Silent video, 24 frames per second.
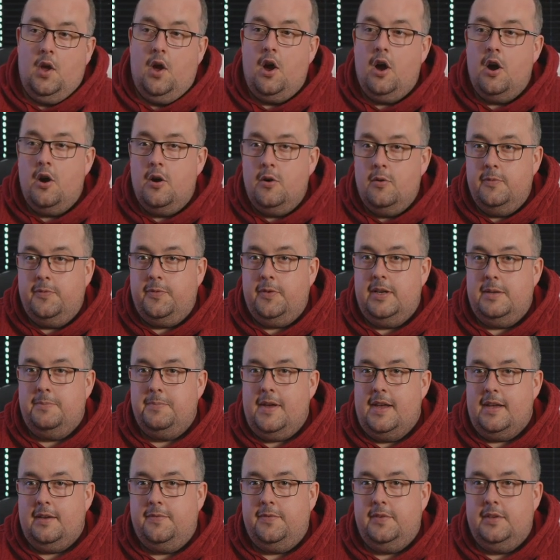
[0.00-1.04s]
hopefully
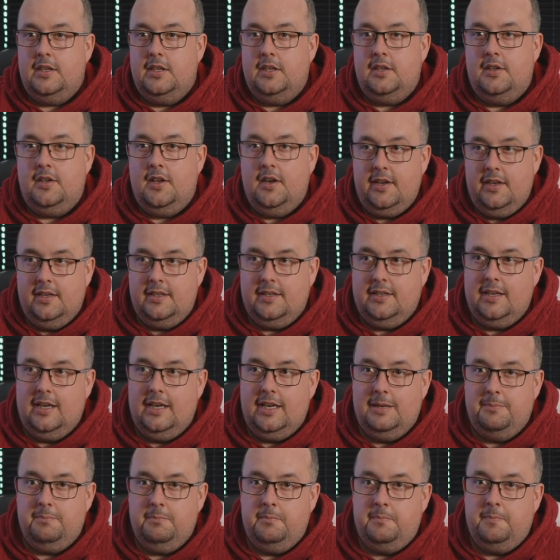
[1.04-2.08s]
back for the United
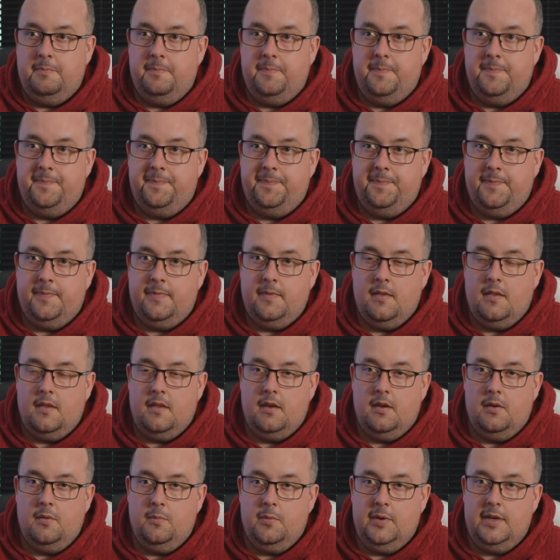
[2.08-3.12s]
game,
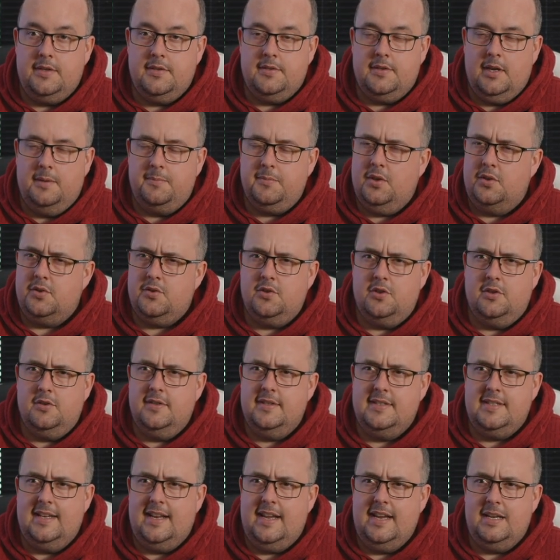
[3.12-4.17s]
which I'm not sure.
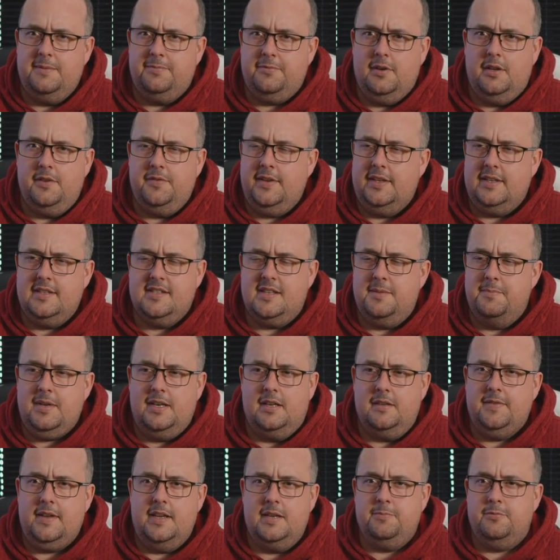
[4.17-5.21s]
It's in April. I think it's the middle
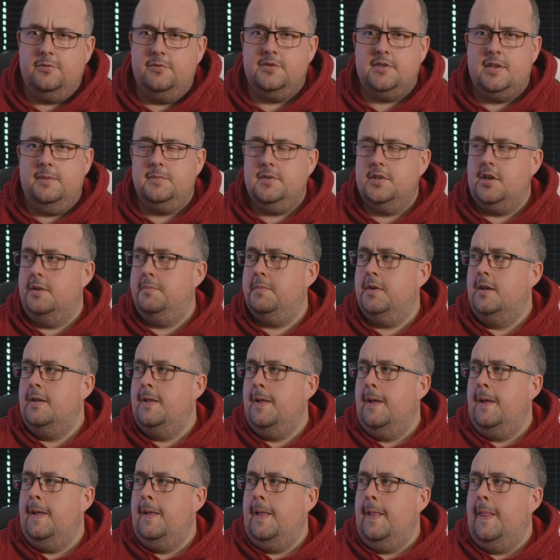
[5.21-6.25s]
of April sometime.
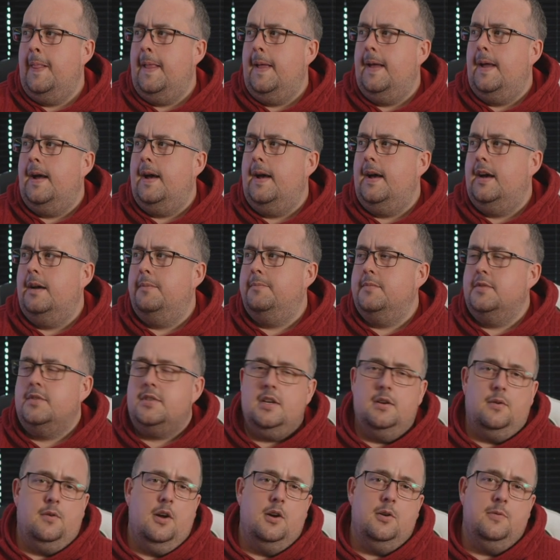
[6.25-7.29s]

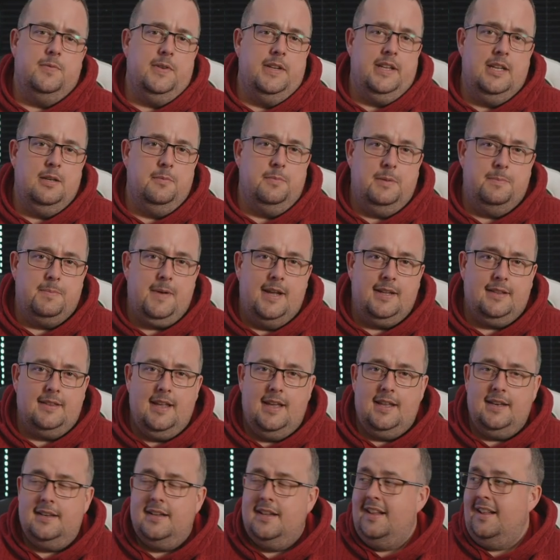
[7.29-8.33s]
So hopefully he'll be back
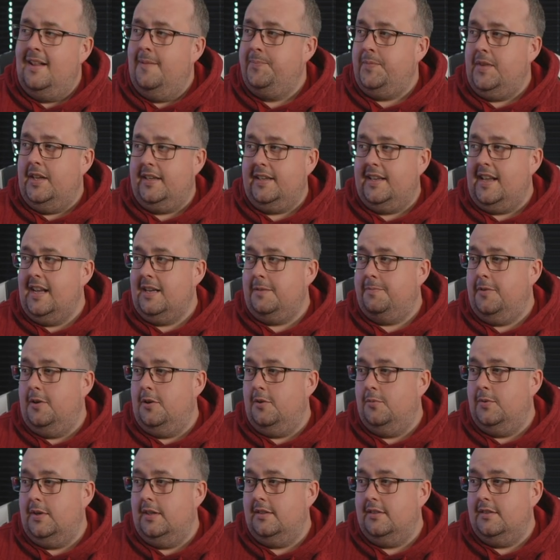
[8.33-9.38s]
then. And
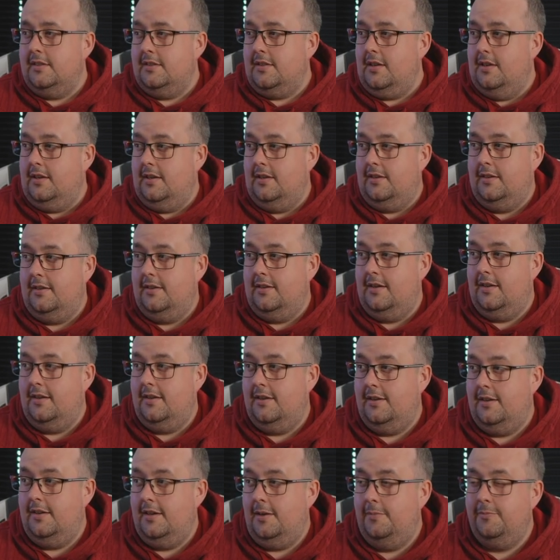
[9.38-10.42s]
Gakpo, well,
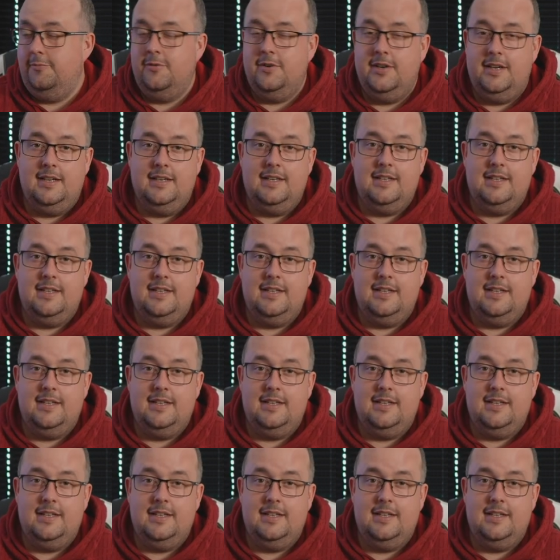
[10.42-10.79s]
I'm really